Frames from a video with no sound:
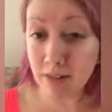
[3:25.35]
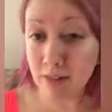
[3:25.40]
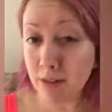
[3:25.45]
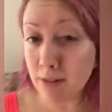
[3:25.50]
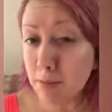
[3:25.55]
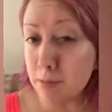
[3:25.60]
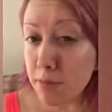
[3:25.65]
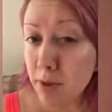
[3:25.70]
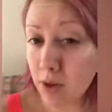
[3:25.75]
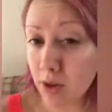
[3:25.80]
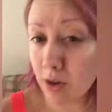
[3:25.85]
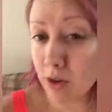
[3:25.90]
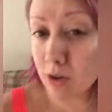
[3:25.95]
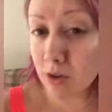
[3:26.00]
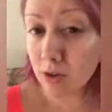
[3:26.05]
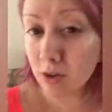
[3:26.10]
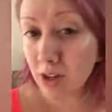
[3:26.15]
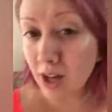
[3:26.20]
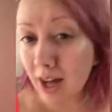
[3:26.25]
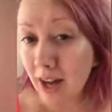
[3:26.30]

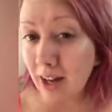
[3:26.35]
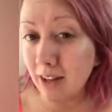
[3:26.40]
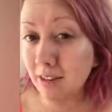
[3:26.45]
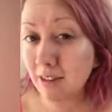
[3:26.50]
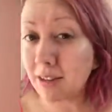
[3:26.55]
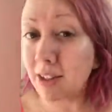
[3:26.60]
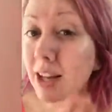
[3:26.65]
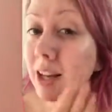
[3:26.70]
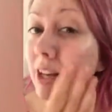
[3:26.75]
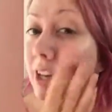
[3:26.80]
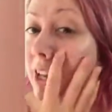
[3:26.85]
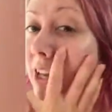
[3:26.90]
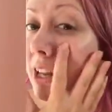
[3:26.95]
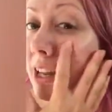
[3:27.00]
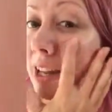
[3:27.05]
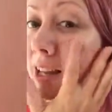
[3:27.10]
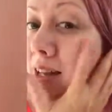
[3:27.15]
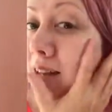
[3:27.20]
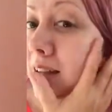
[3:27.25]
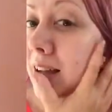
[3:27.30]
smooth and
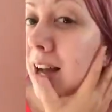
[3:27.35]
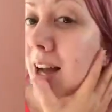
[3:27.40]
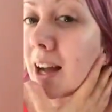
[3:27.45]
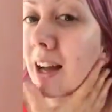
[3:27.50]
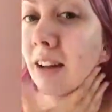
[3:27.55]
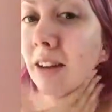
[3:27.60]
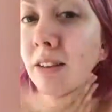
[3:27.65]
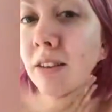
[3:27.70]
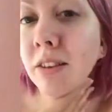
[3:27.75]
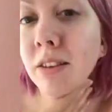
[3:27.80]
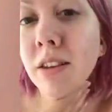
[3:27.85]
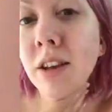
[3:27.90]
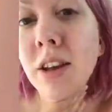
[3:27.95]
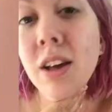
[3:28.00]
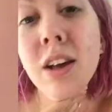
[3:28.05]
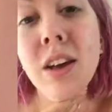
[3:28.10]
clean, and